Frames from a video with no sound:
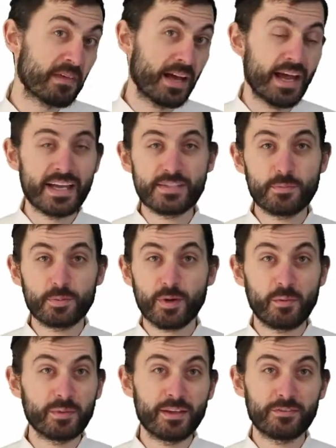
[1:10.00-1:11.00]
As you
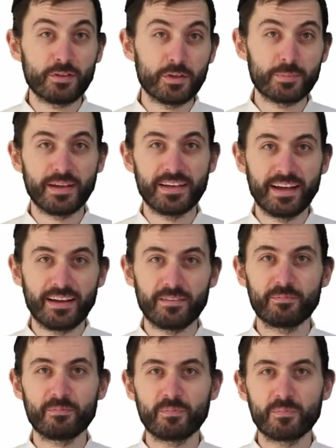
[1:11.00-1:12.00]
probably have heard by now,
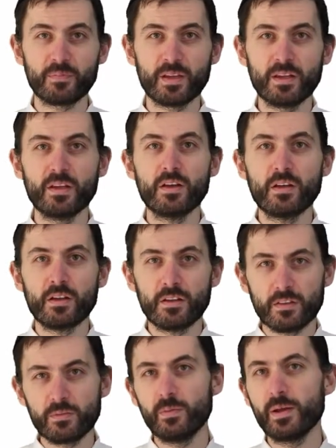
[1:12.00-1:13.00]

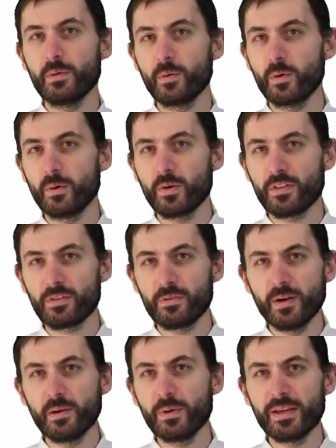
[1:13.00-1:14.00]
3
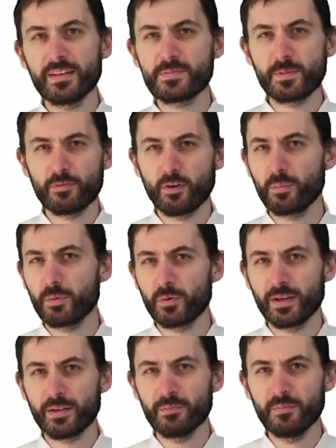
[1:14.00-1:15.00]
weeks before
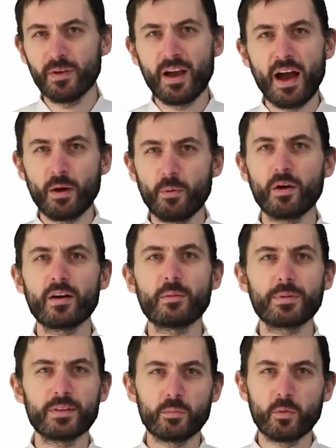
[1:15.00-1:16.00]
Purim, I woke up
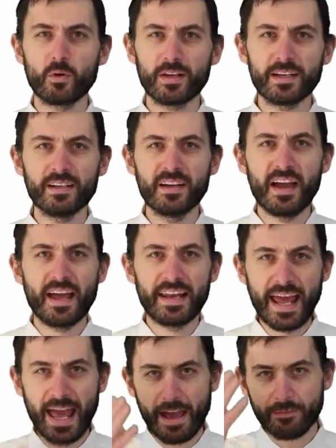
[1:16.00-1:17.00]
in the morning and
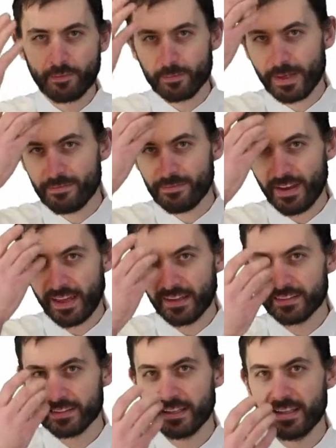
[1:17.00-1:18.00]
half of my
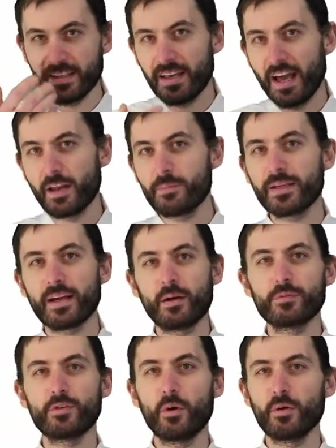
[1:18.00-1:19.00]
face had become
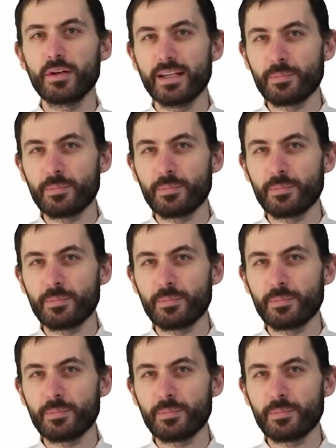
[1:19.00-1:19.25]
totally